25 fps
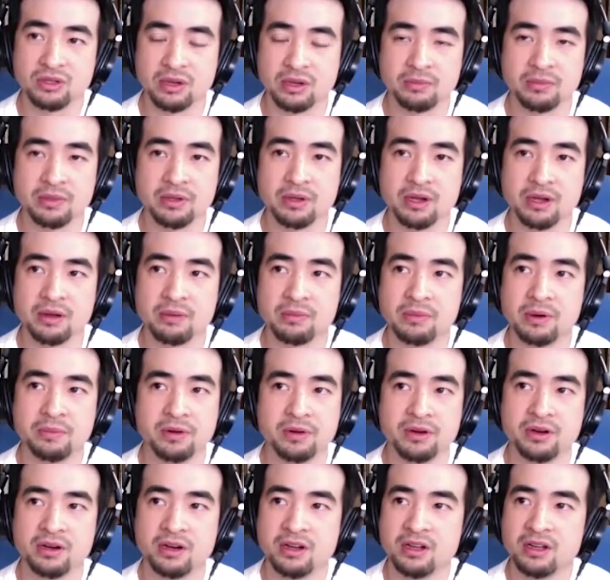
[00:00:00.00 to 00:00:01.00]
I mean, I
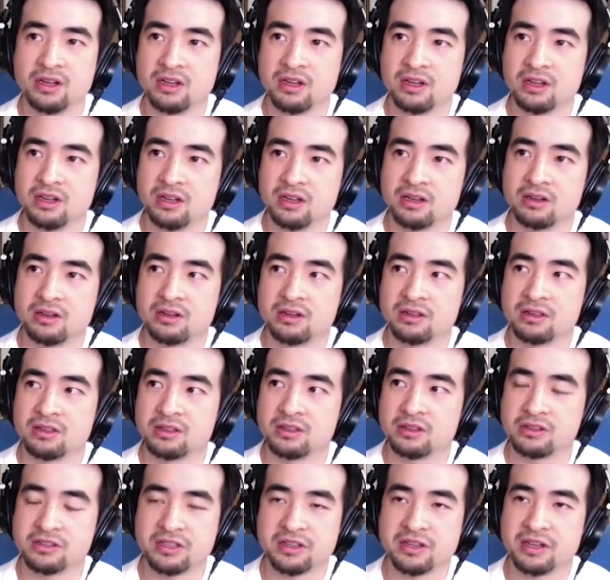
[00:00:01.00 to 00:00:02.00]
remember
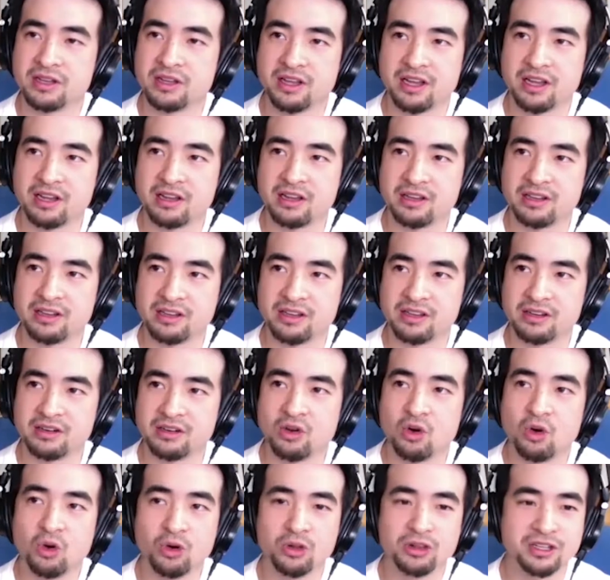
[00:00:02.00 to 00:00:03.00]
there's an
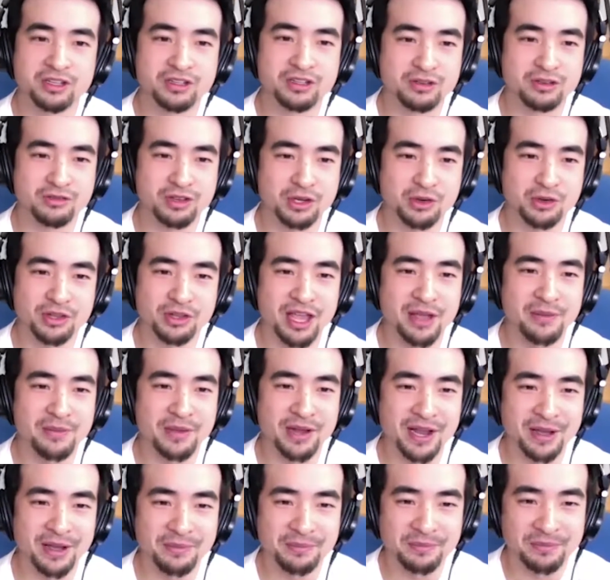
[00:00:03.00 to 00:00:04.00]
old interview with
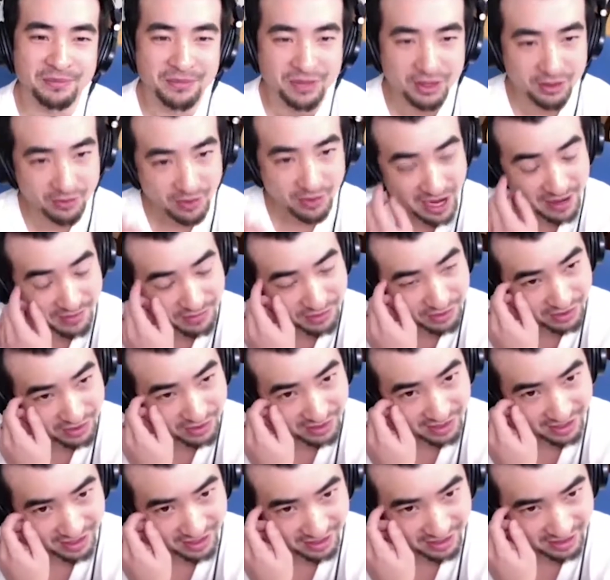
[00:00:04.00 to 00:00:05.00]
Eminem, the
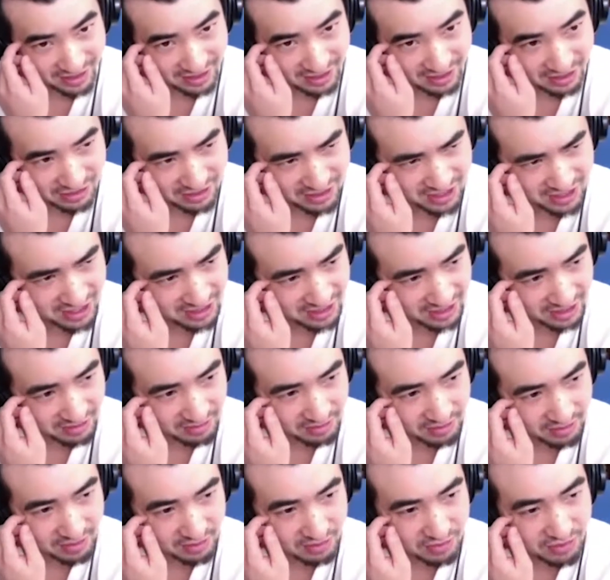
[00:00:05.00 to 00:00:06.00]
rapper, and he was saying
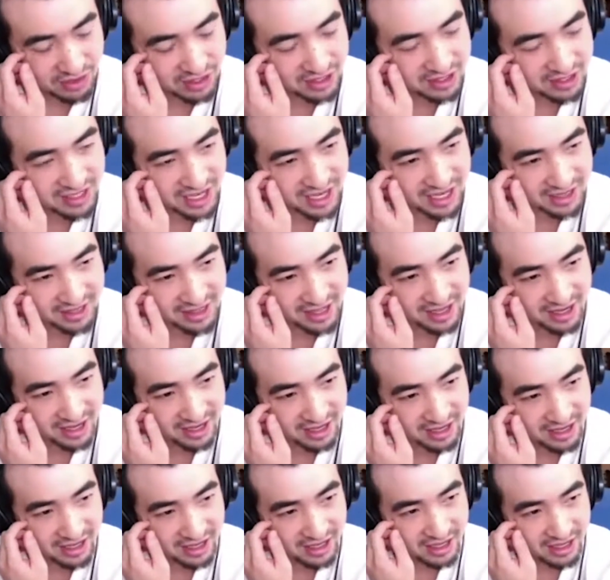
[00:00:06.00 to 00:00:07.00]
the day that
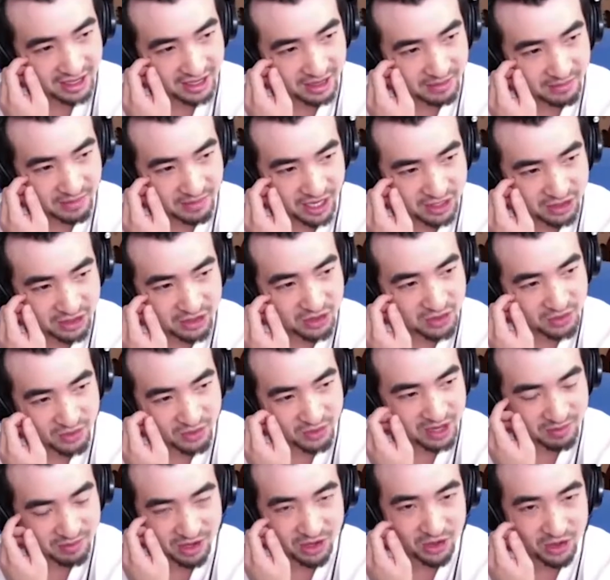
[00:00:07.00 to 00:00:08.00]
I don't
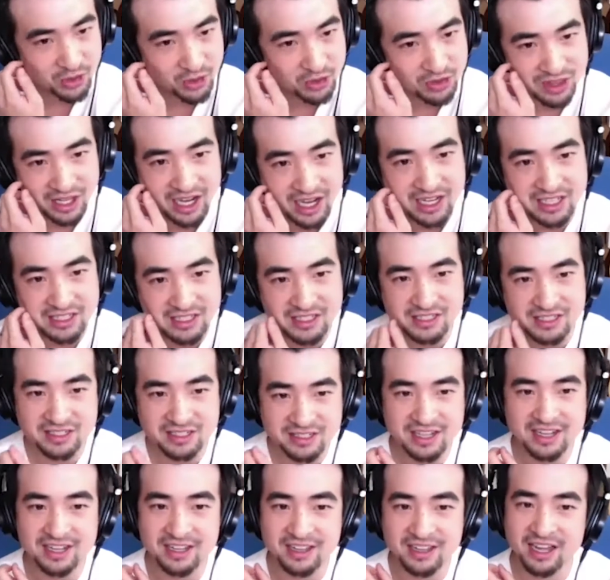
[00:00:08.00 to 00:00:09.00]
write my own lines is the
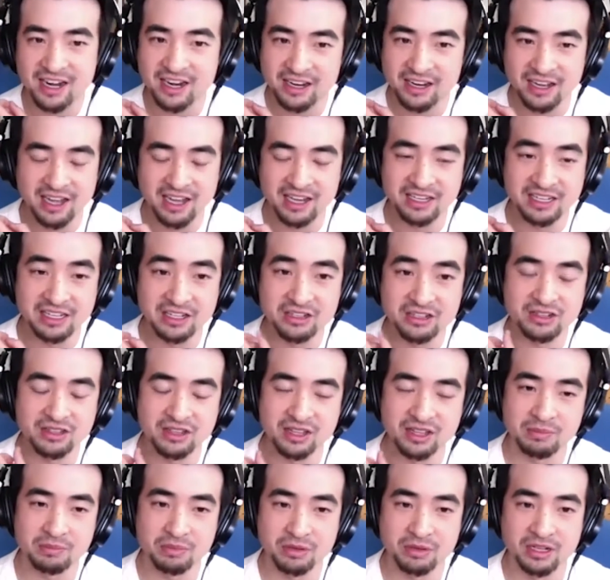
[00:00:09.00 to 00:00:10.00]
day that I need
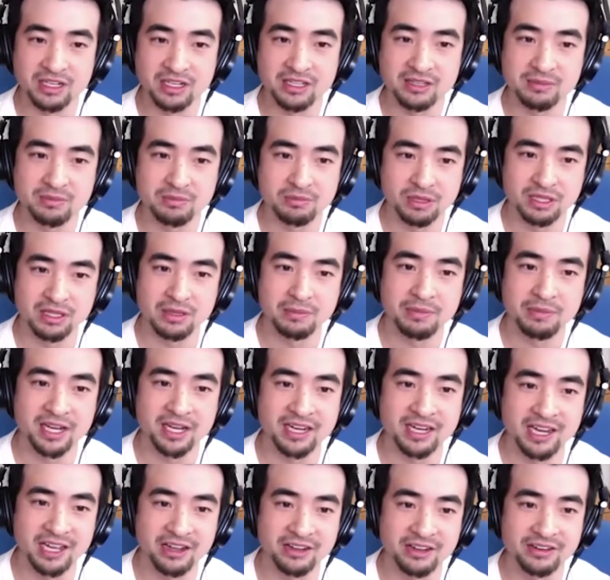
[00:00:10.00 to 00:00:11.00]
to put the pen
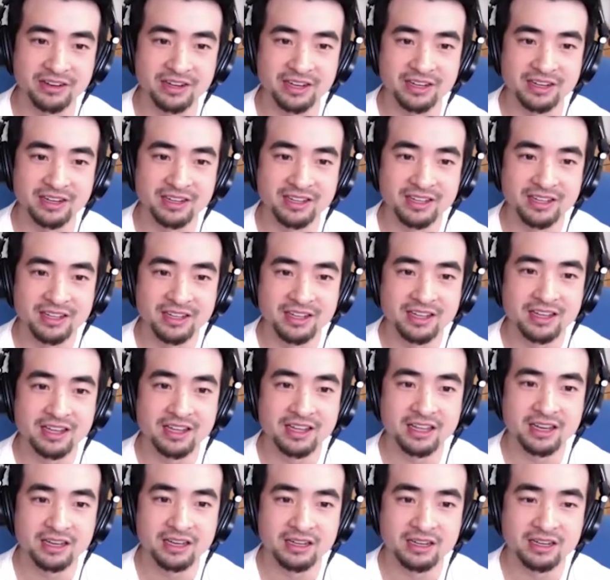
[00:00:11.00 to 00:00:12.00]
down
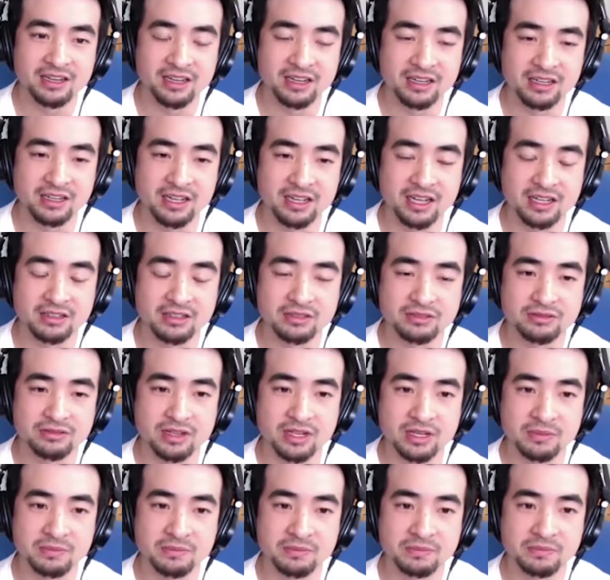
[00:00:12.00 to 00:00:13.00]
and kind of
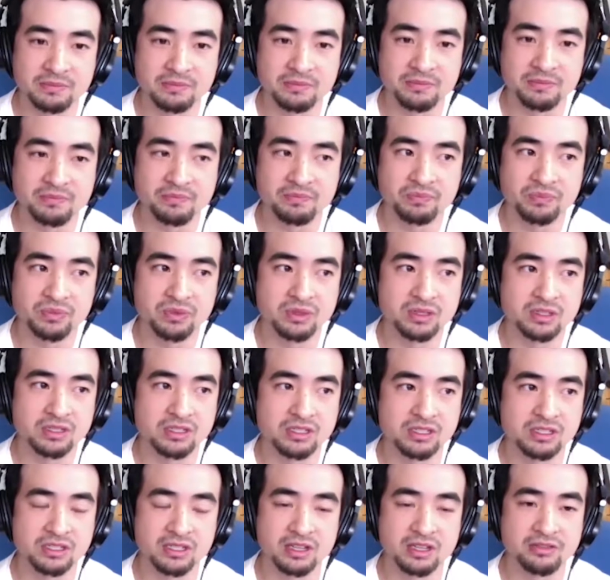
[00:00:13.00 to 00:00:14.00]

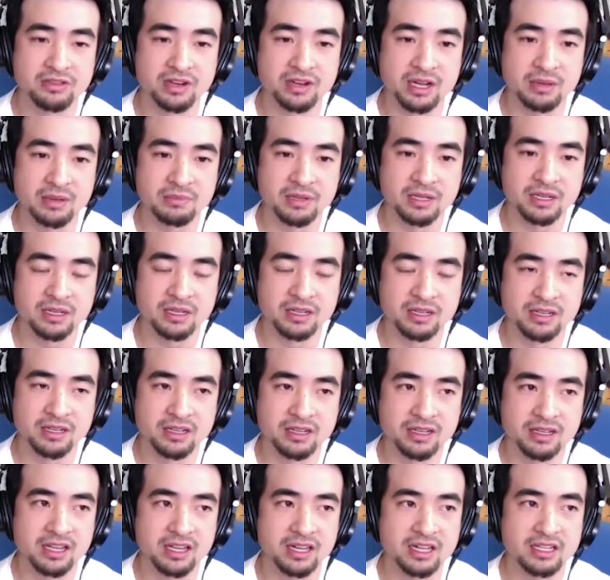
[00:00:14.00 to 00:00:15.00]
just give it up. And
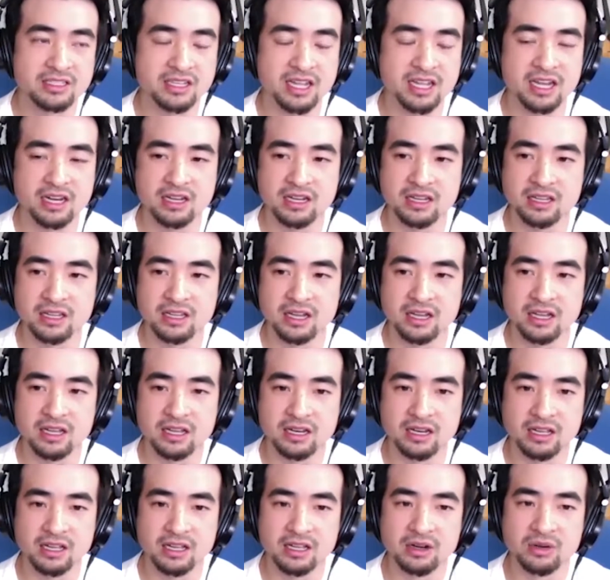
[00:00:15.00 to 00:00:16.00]
that's kind of
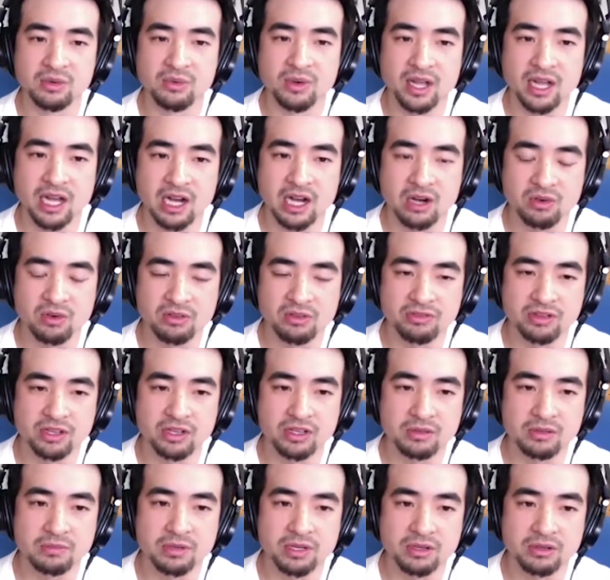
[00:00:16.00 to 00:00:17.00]
in a way how we
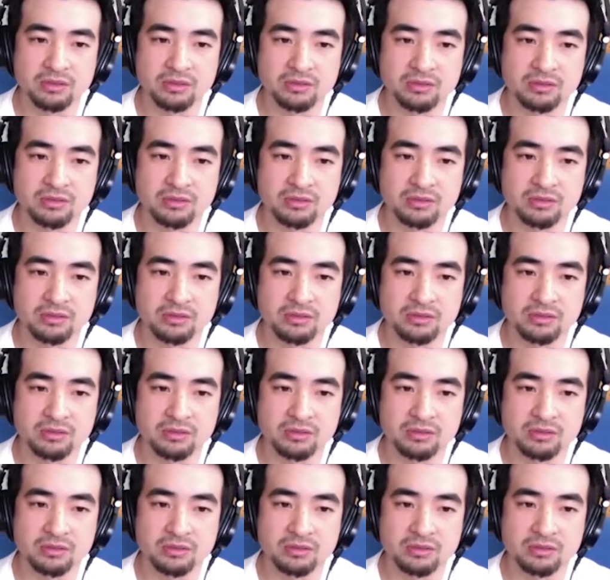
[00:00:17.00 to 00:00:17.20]
feel about